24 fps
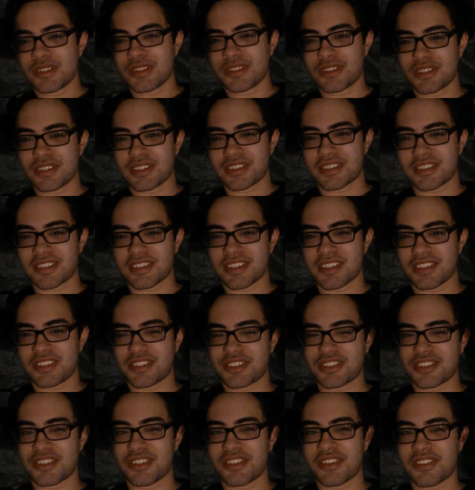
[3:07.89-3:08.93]
It's just there's
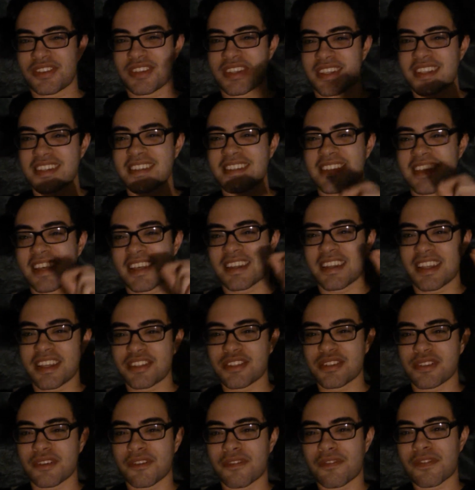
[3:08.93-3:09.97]
certain things that they
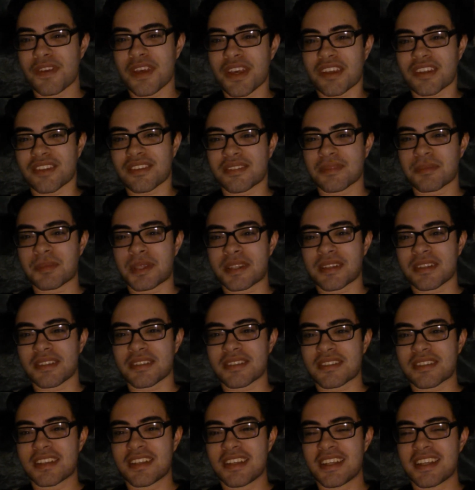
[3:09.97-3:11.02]
should have fixed
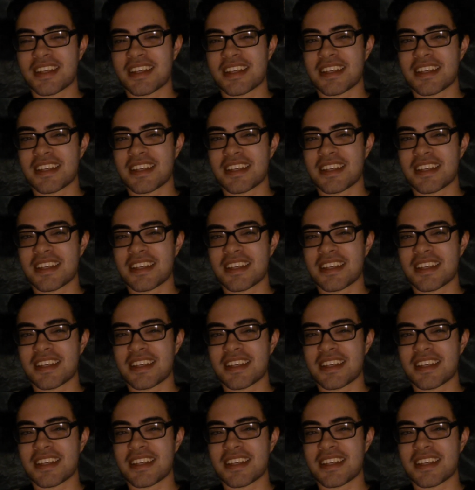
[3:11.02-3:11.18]
because